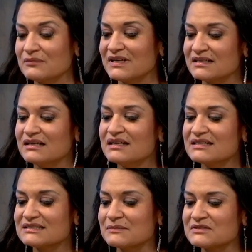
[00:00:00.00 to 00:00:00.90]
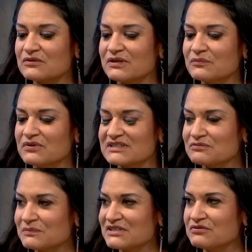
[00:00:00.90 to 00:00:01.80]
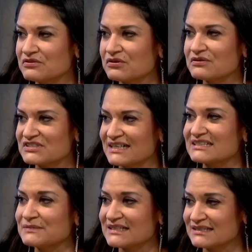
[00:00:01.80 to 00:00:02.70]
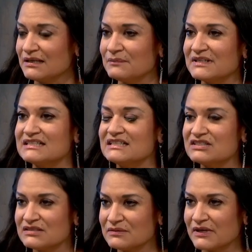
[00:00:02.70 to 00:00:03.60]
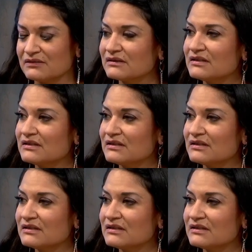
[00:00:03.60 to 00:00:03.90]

my subsequent books will be Unicorn Jazz Speaks Up and teaching mm-hmm about mm-hmm.